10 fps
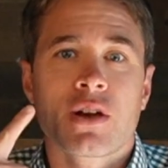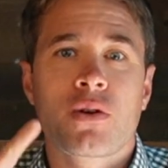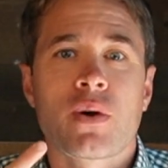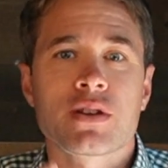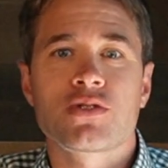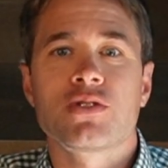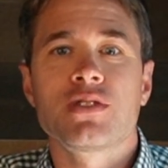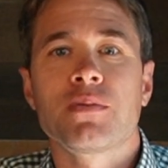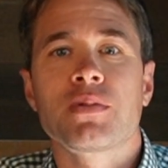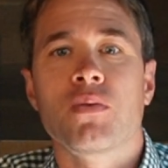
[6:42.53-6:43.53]
Question
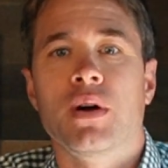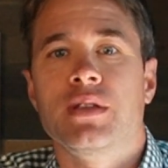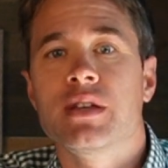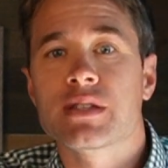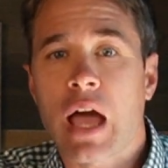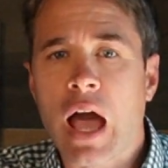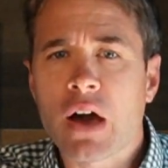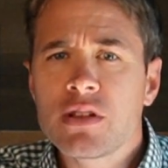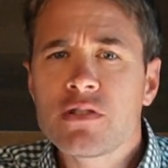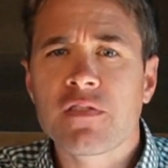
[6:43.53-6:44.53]
number 1 is, how
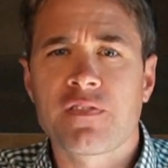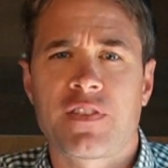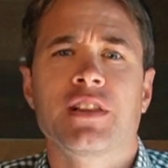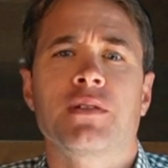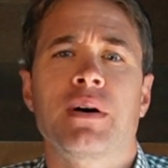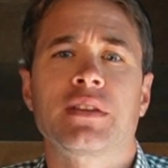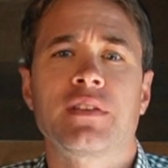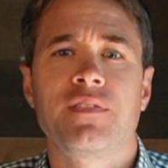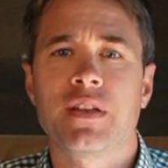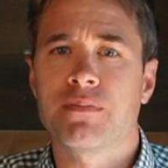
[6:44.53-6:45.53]
do you feel about the
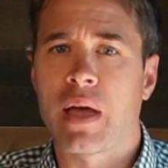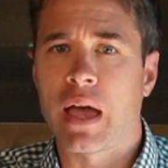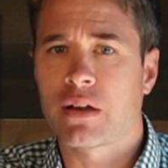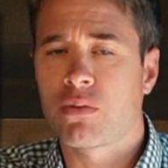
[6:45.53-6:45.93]
feedback?